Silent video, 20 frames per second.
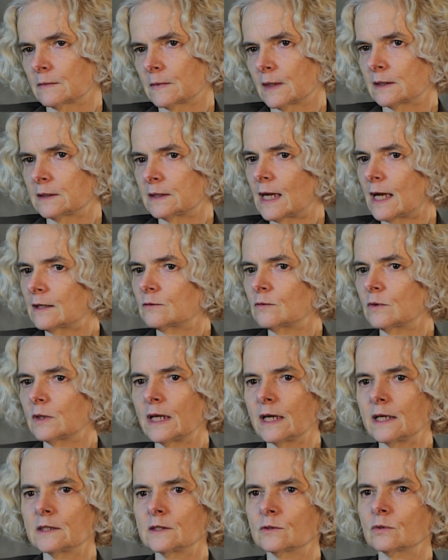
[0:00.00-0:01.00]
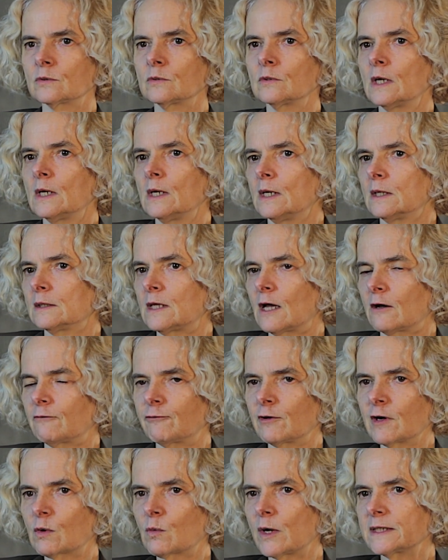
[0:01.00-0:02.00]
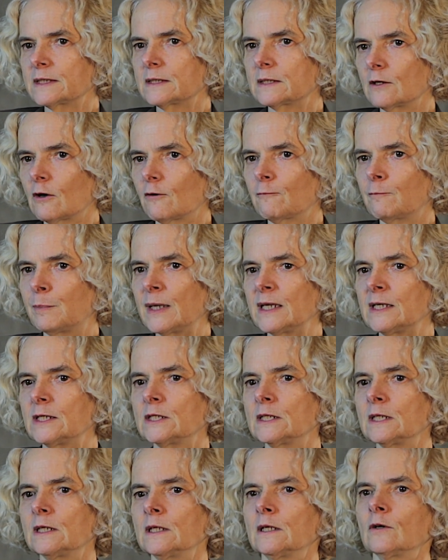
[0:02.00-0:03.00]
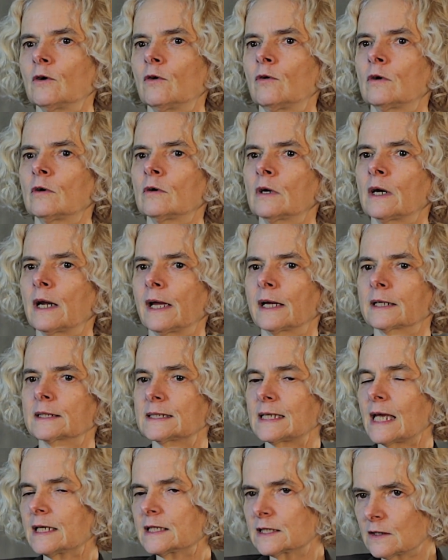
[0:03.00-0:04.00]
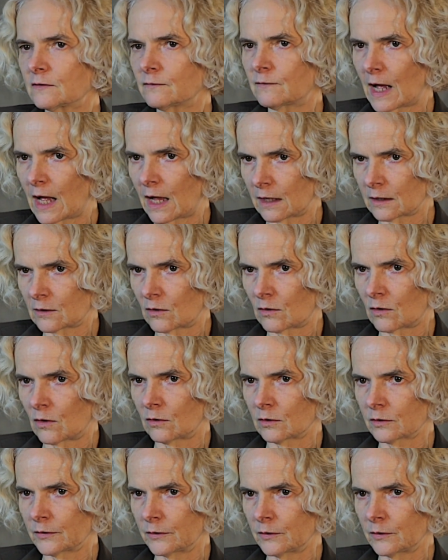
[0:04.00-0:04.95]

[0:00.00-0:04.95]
And that relates to the frequency of binging or excessive alcohol